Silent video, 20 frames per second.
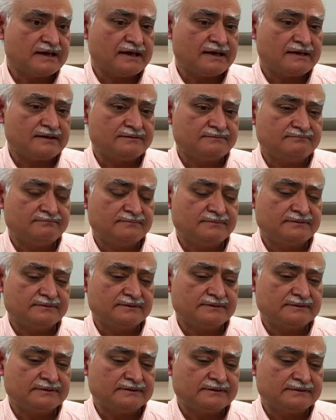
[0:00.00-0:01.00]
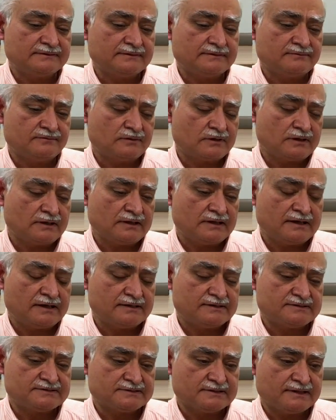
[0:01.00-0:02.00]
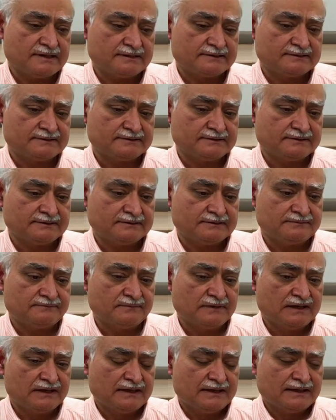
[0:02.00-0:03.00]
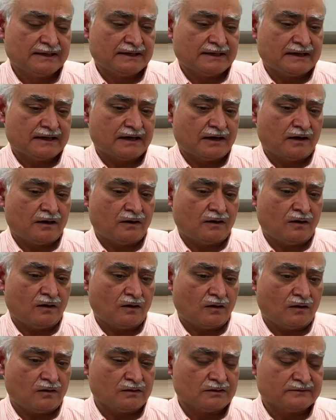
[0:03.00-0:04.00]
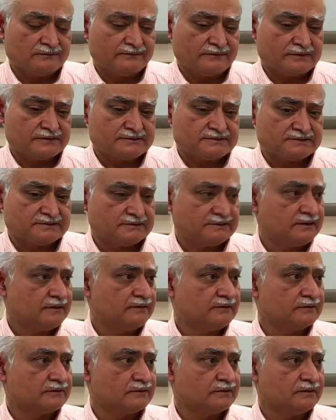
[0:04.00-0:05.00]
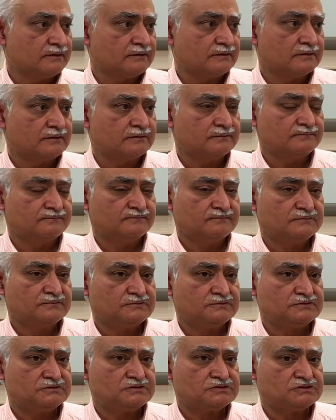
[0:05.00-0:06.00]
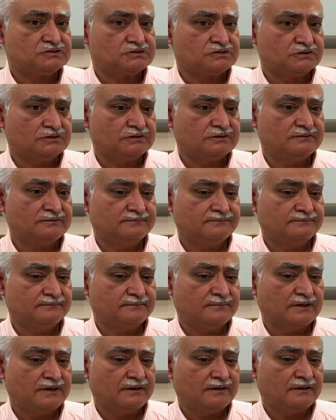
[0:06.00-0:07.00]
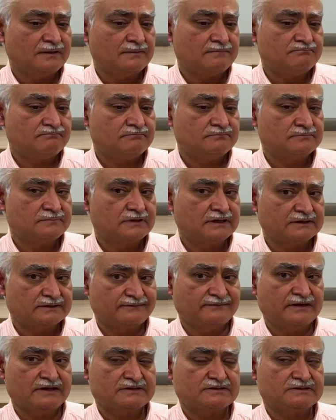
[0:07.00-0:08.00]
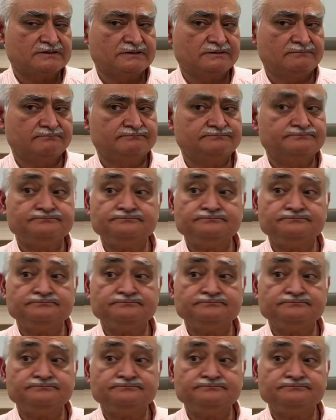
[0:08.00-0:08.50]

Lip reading: add, what I'll add is that all of us in healthcare should get the vaccine.